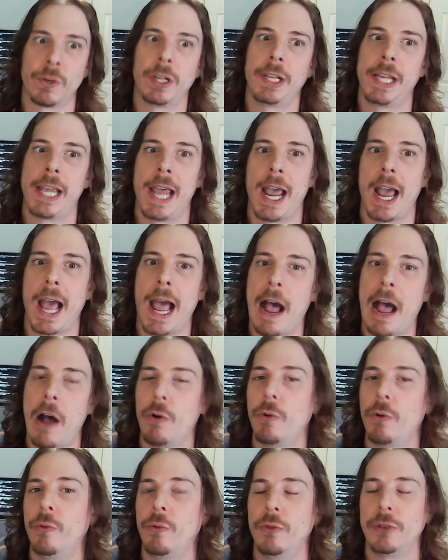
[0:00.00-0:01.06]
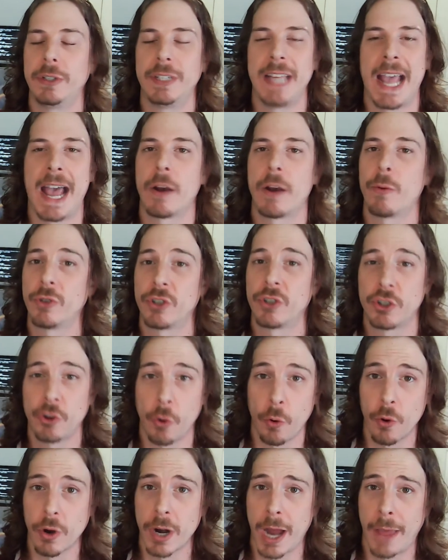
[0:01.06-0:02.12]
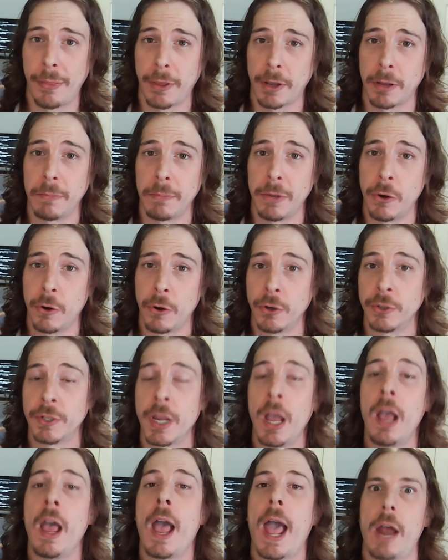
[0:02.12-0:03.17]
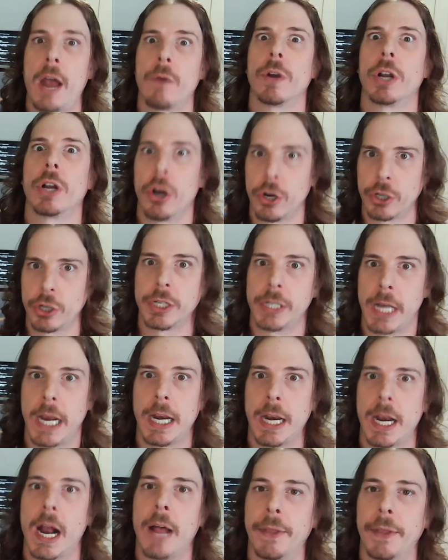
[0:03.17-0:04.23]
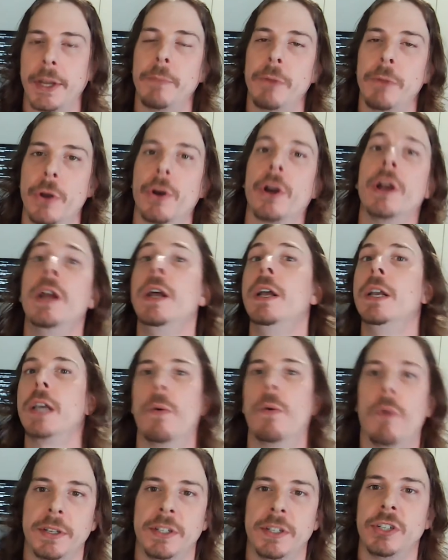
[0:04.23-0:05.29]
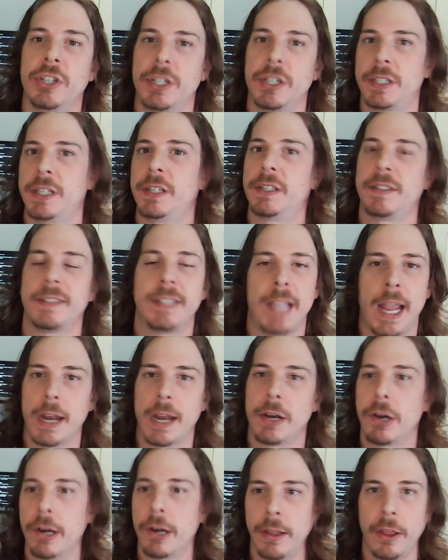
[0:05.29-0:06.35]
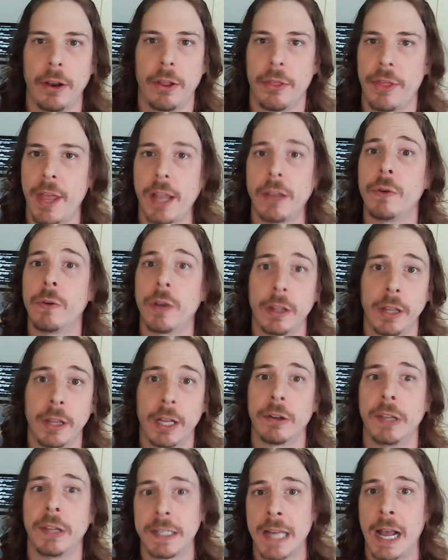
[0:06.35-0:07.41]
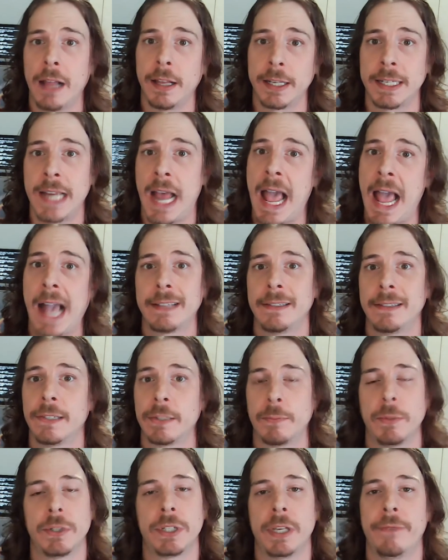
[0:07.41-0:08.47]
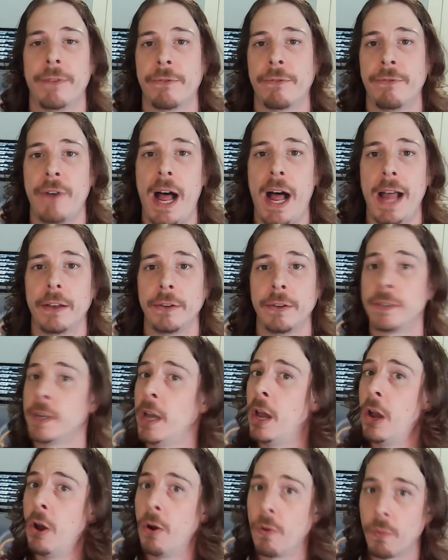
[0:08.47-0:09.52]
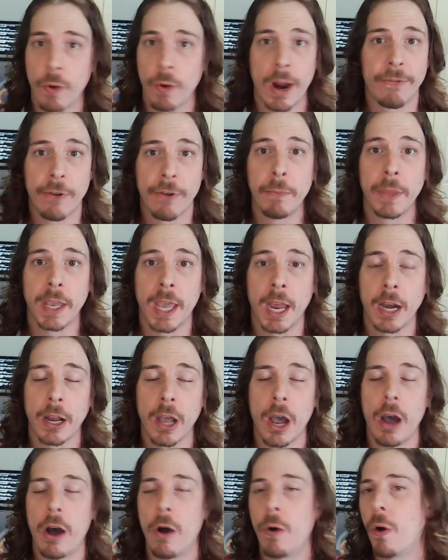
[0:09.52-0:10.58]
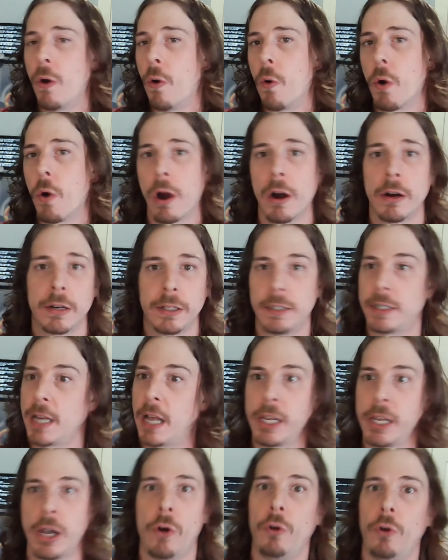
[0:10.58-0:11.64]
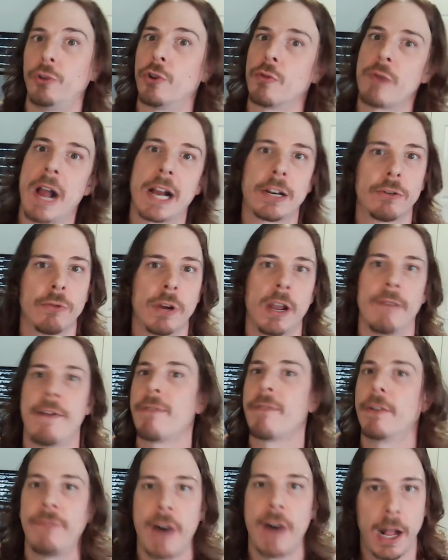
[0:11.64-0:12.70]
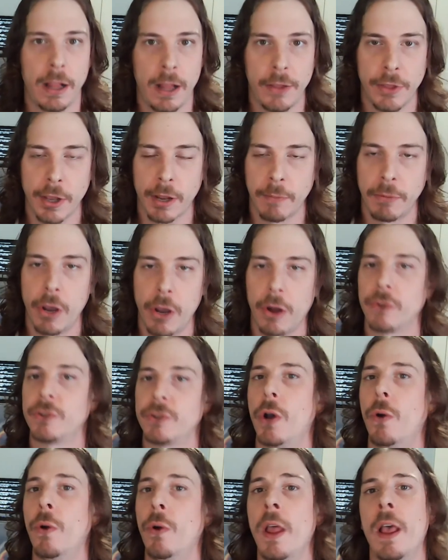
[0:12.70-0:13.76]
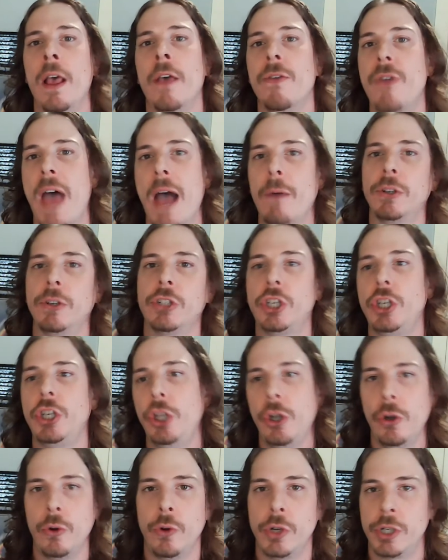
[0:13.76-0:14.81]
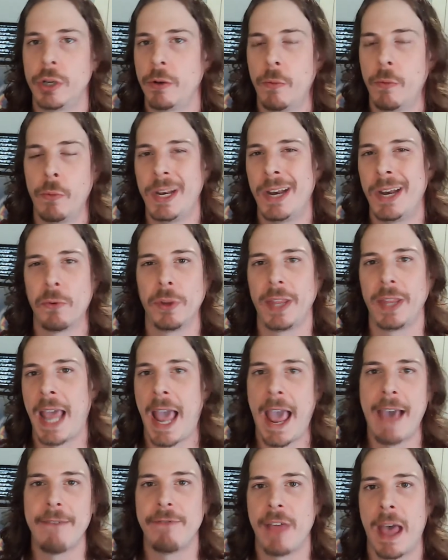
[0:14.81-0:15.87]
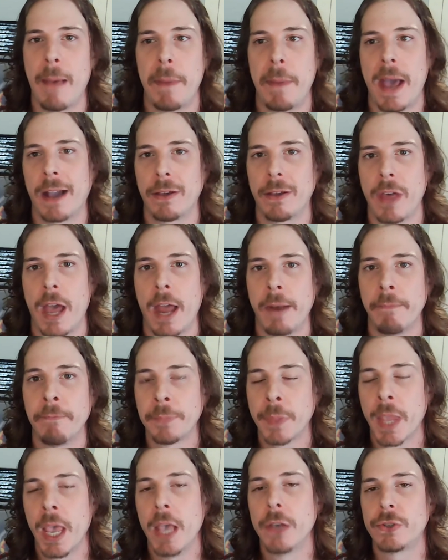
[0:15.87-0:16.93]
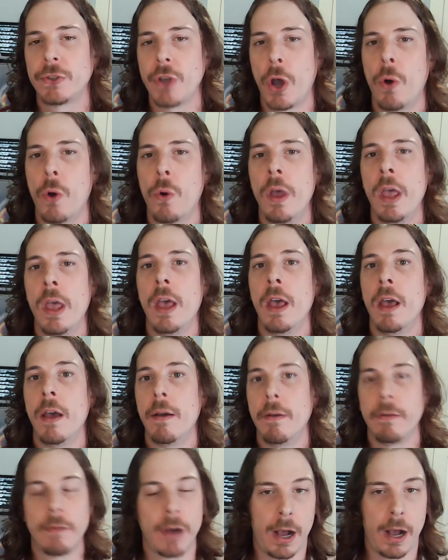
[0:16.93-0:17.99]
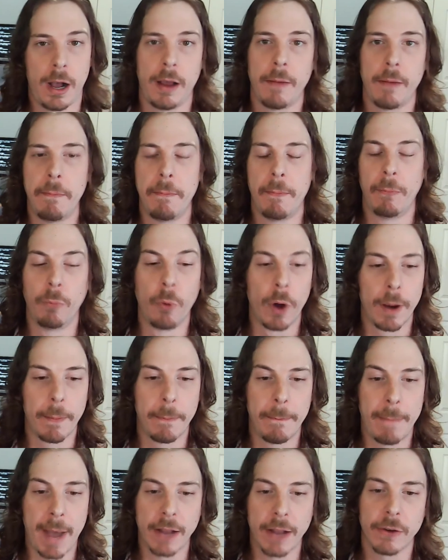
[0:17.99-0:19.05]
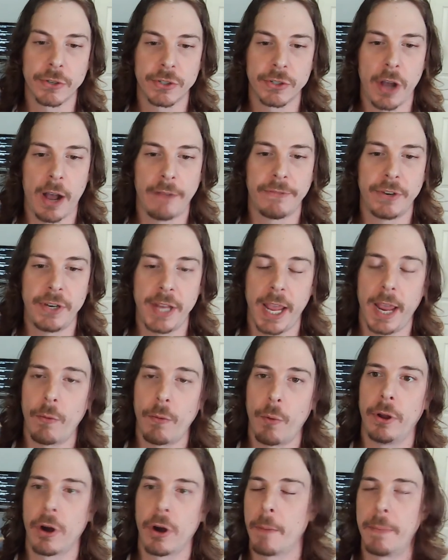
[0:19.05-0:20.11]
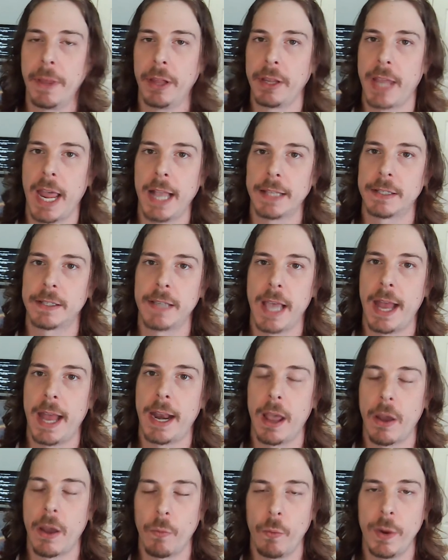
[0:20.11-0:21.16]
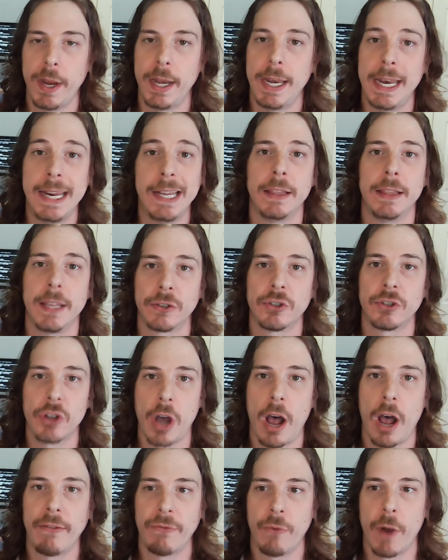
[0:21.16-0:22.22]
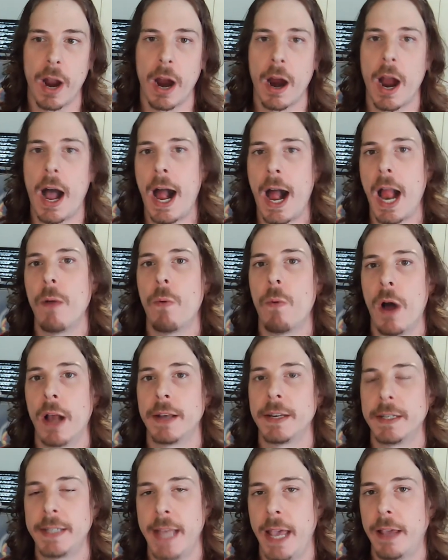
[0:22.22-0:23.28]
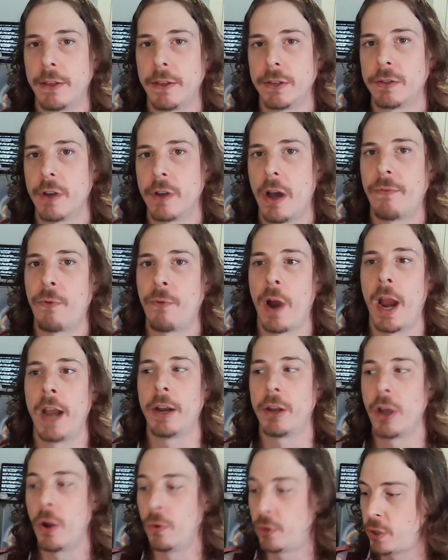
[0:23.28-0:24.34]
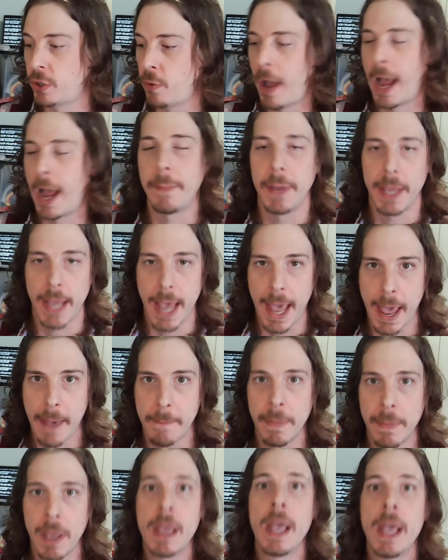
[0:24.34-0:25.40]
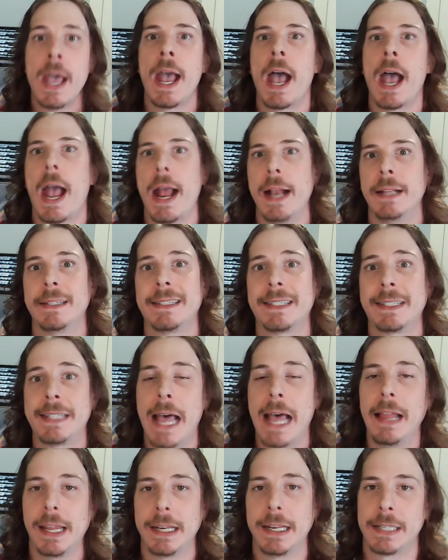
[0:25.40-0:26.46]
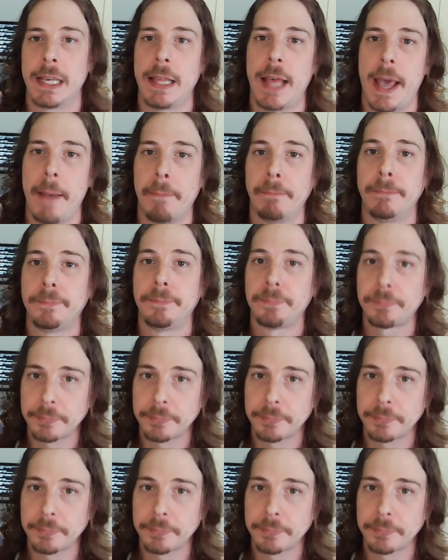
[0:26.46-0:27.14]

really how data was stored on the computers and regurgitated on the computer. It wasn't just this standard little thing. You could literally tell it to access specific files right from the get-go, or tell you a whole directory of every file on the computer. So that was huge. We didn't really have that back then. So what Microsoft did was Bill Gates said, we need this software. I want to take this software and go to IBM and sell it to them.